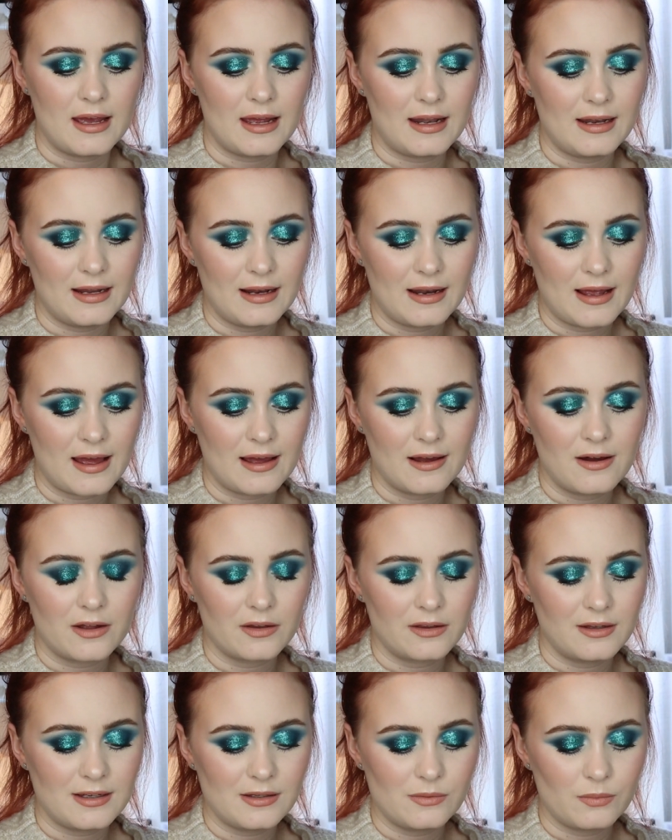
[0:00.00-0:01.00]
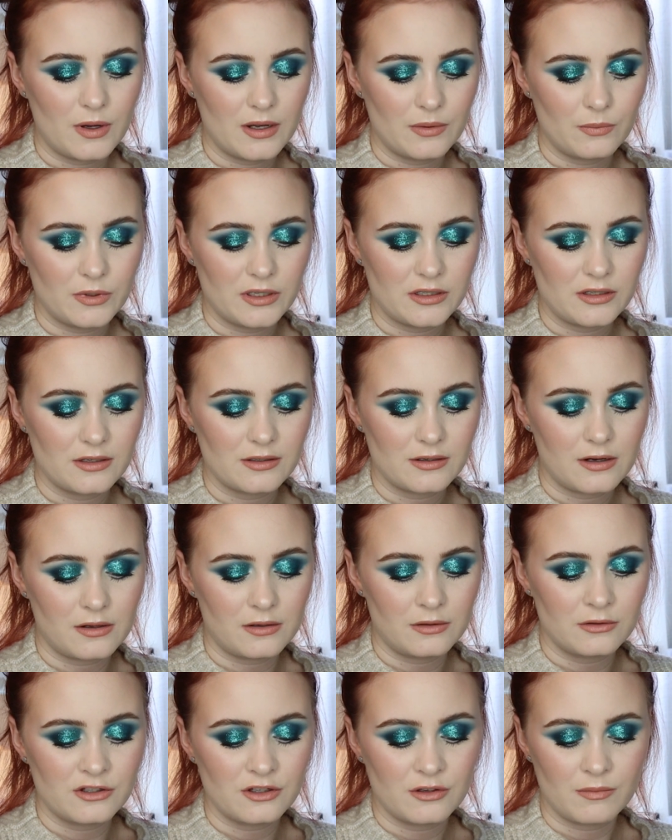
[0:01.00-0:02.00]
And then I got this one, which is
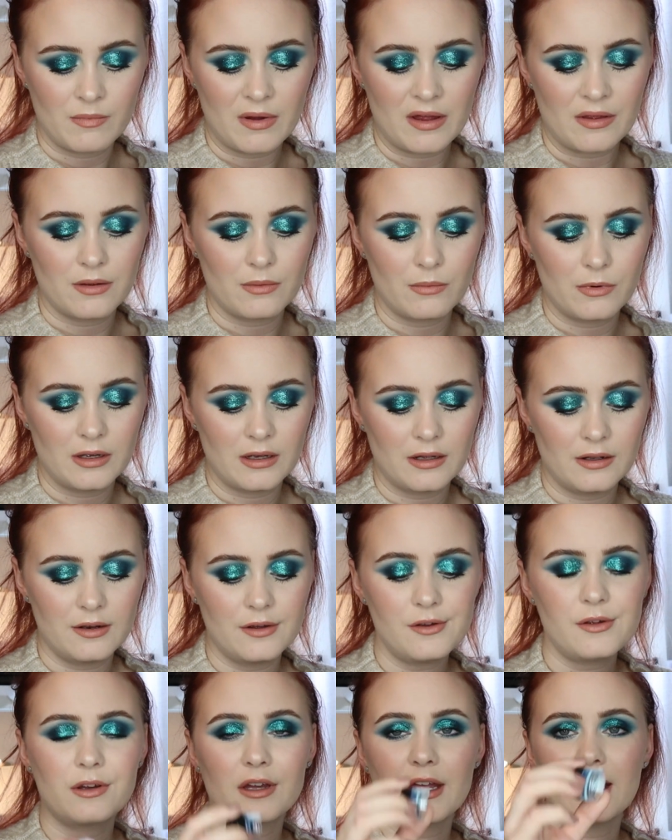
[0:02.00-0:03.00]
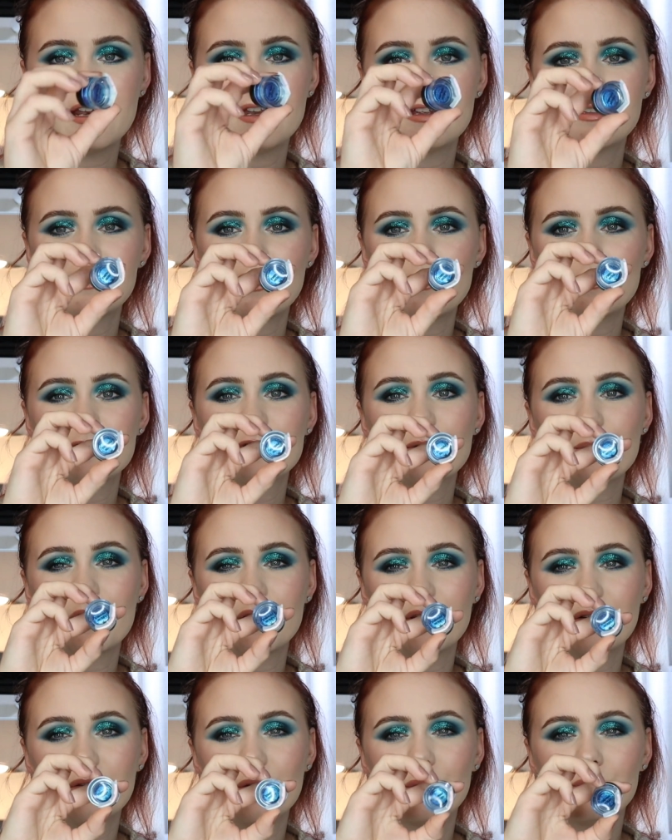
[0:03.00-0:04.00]
called Smothering Look, and it's also
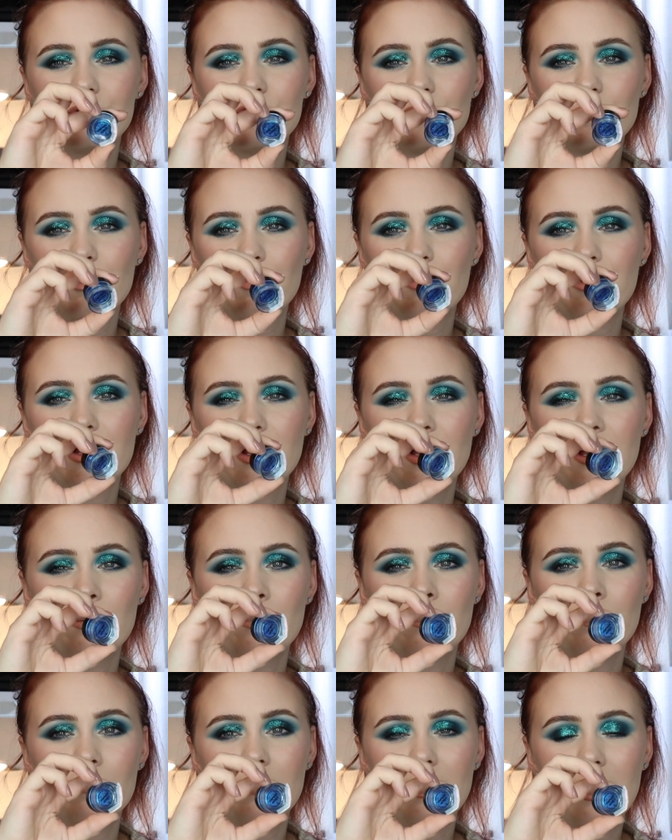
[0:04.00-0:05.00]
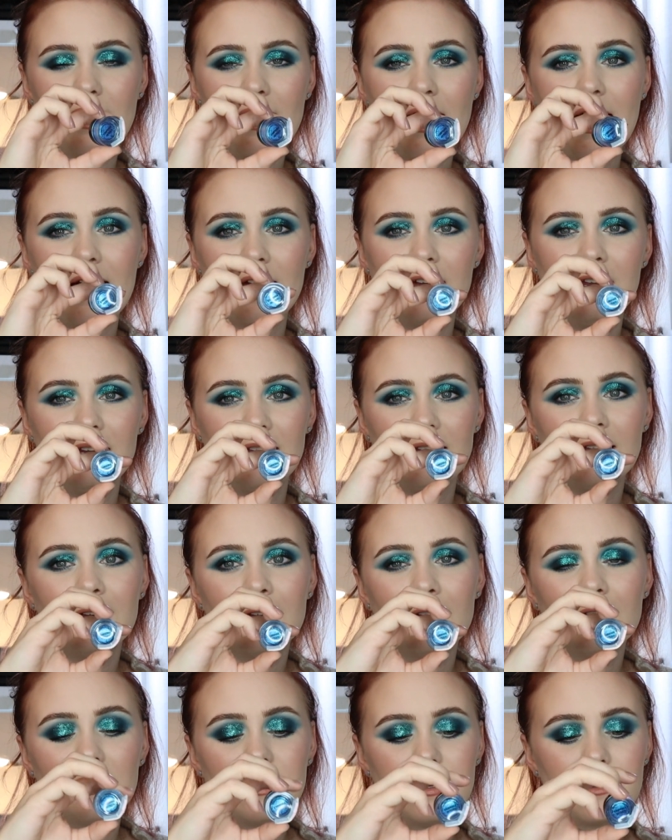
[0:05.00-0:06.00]
one of those super pretty, like
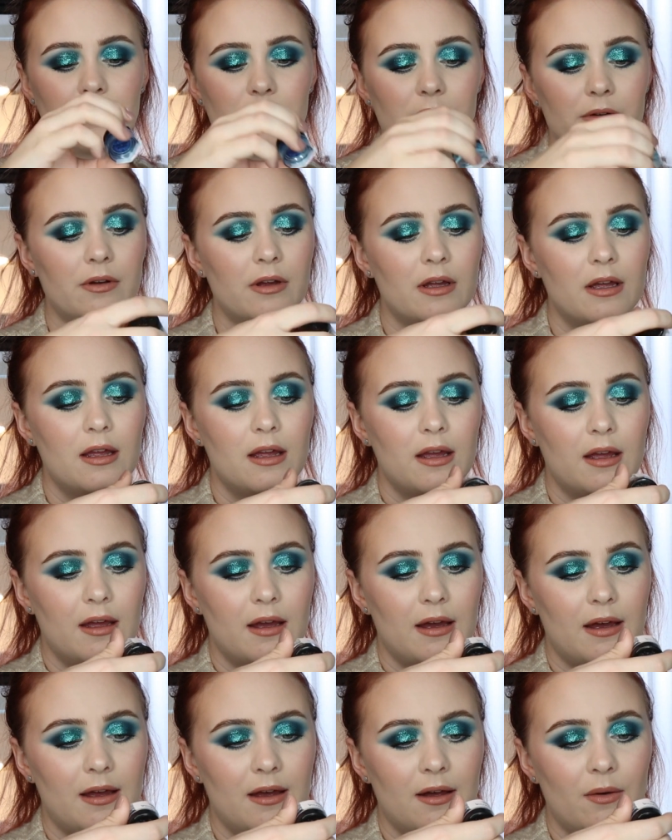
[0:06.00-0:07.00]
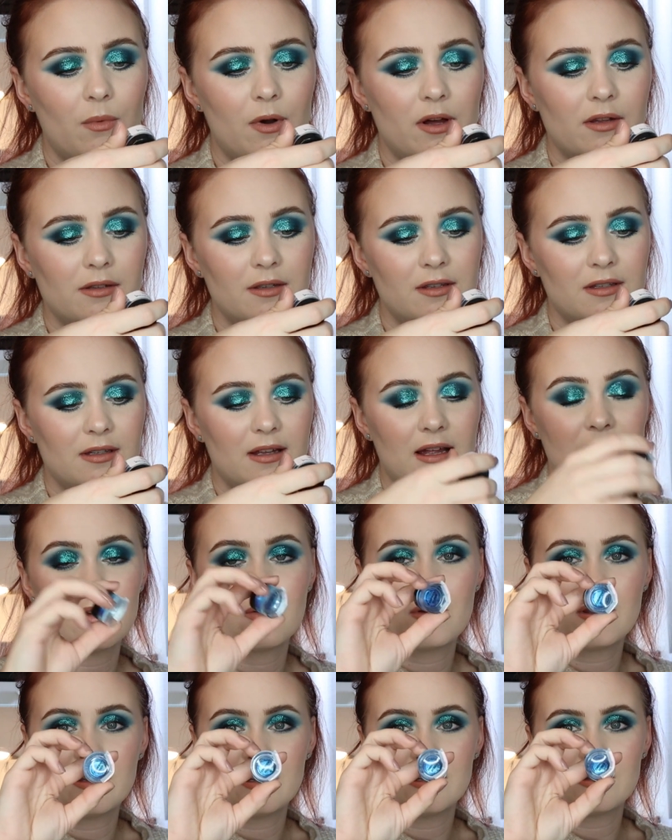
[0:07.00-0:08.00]
highly glitter ones.
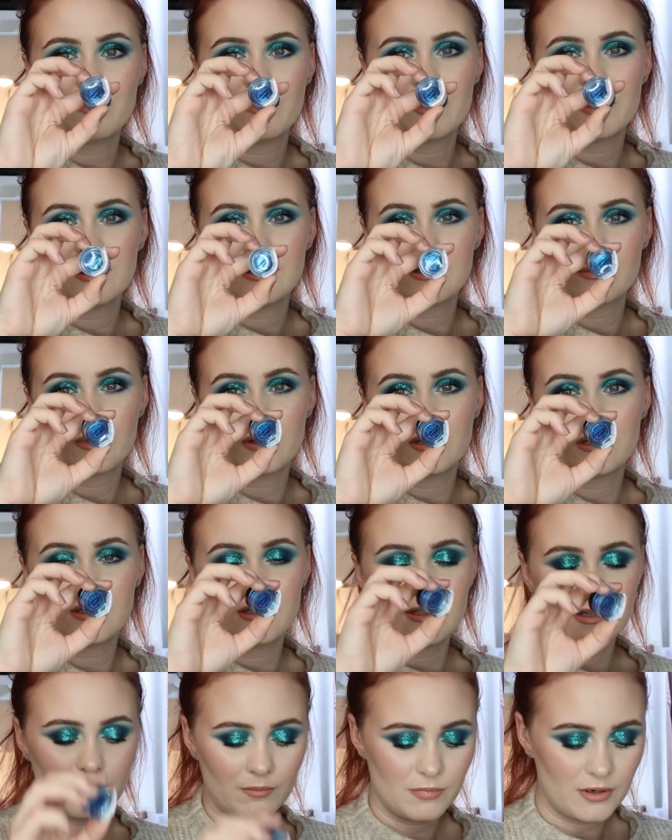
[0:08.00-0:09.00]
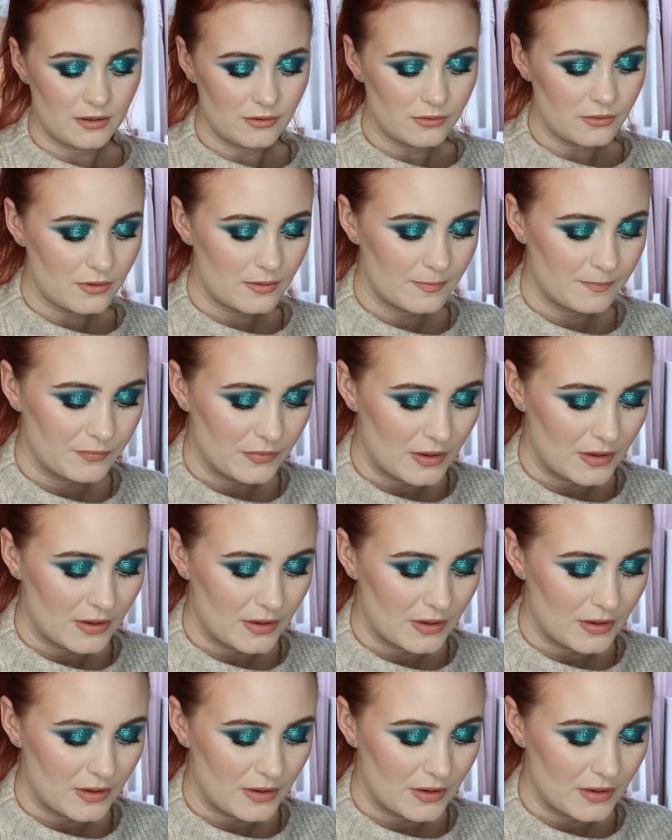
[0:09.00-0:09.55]
But this one is blue.